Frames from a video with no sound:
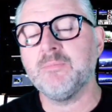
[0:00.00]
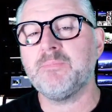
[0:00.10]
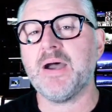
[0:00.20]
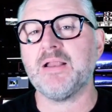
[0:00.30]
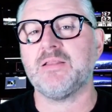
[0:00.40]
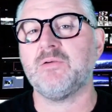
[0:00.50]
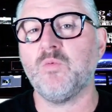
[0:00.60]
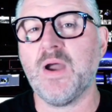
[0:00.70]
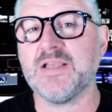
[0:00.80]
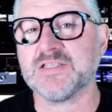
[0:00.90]
but there are
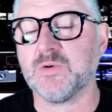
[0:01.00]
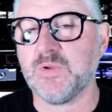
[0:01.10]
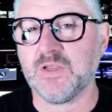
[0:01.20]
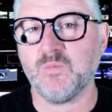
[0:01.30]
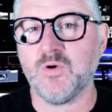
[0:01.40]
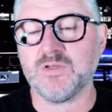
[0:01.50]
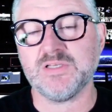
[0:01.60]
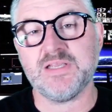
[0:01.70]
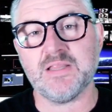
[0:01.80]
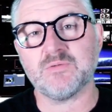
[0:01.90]
ways that we can work
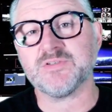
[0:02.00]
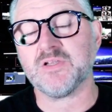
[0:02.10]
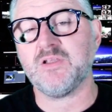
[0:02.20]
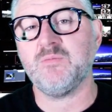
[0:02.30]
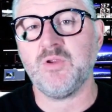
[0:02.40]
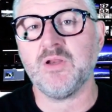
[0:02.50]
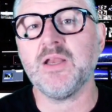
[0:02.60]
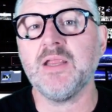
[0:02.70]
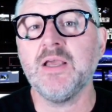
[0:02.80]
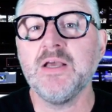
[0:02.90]
together as a
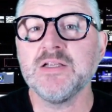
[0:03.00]
community